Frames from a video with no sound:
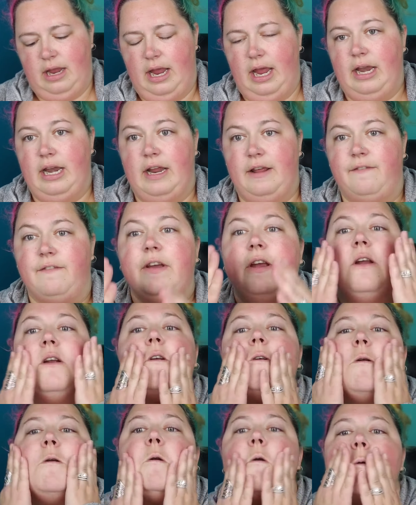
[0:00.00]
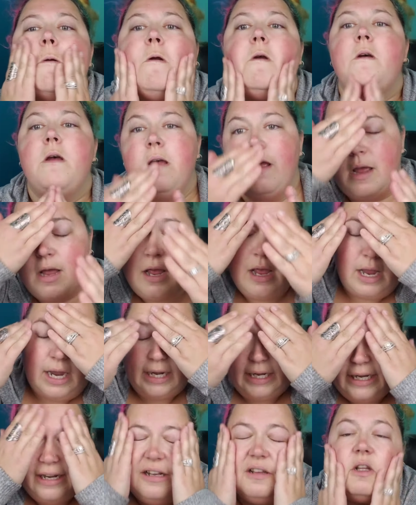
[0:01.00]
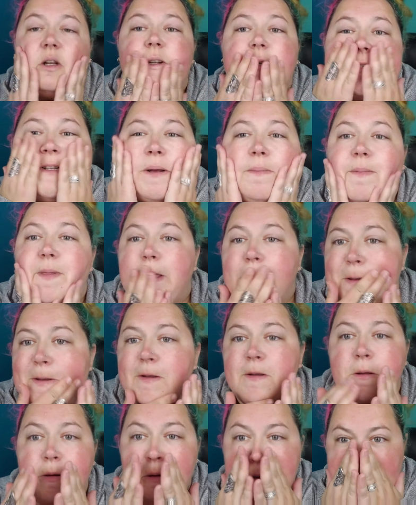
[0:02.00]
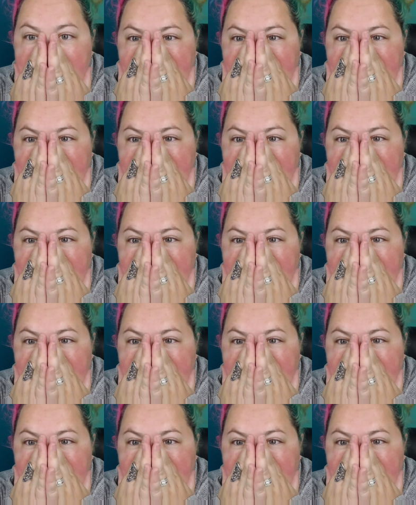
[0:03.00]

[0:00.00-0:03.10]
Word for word: And I figure I need a little something